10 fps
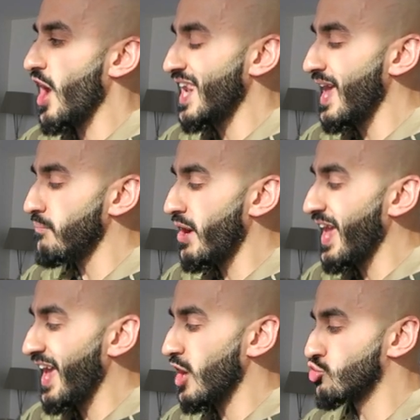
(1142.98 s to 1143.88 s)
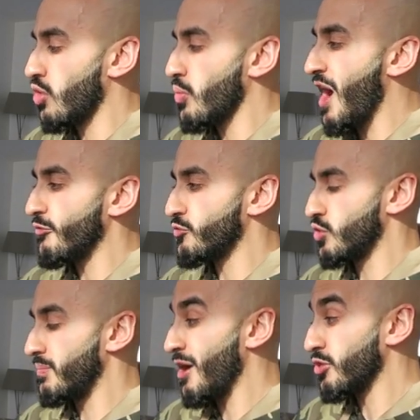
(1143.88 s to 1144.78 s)
I let my hair grow out for
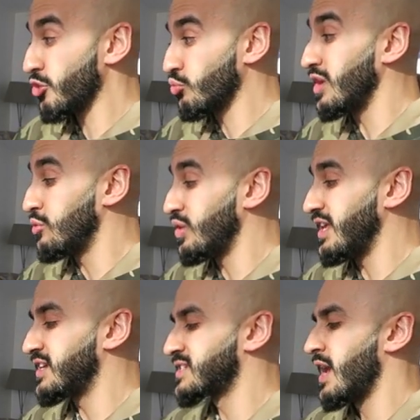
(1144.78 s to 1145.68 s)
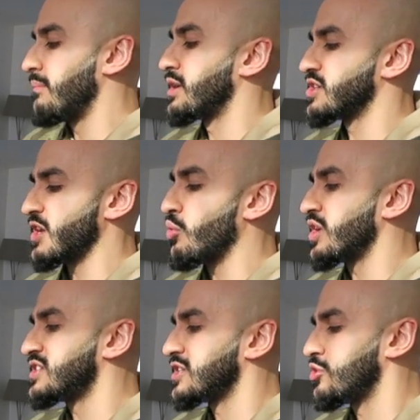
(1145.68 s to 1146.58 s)
about three weeks because I
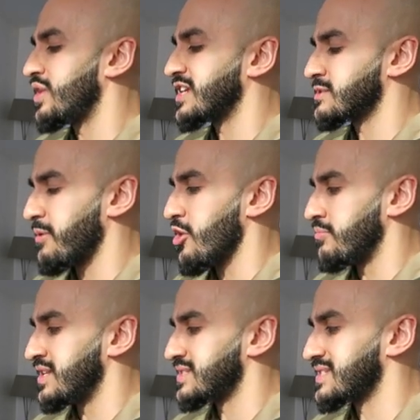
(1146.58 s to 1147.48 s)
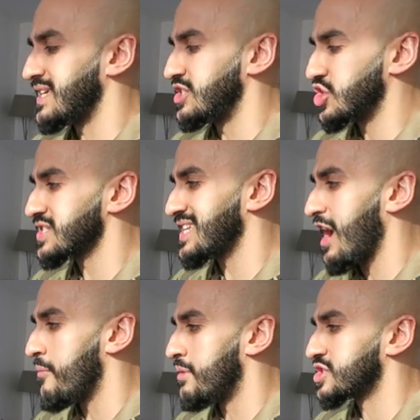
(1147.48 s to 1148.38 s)
wanted to do an experiment to see just
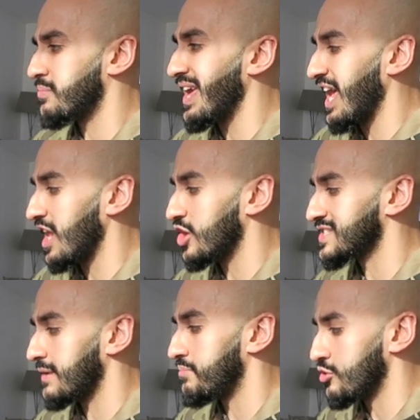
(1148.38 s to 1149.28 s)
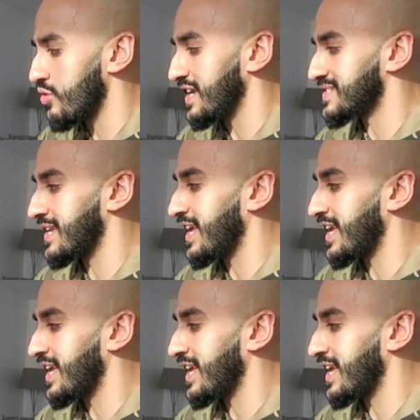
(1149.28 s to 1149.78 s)
how much my hair loss had progressed.